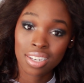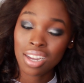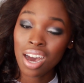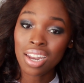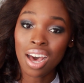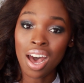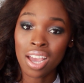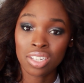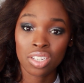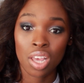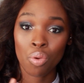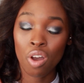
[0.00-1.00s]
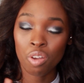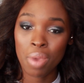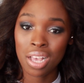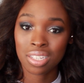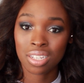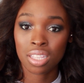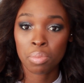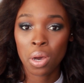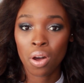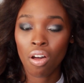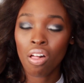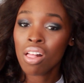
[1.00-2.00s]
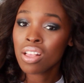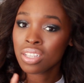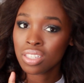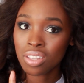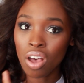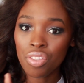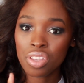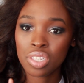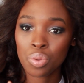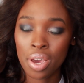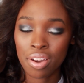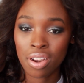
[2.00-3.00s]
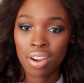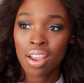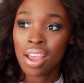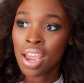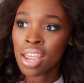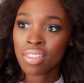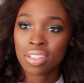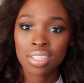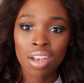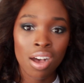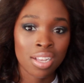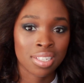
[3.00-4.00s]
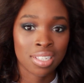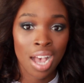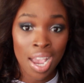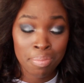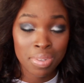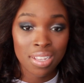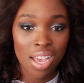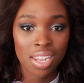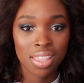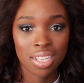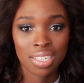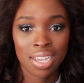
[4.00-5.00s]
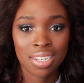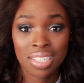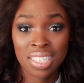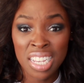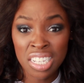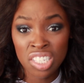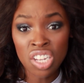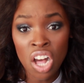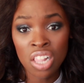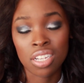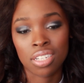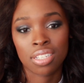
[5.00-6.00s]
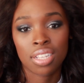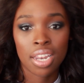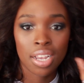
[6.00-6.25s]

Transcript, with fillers: Not I until I walked past it in the mall, saw this sweater, and then saw a sign beside it that said six dollars.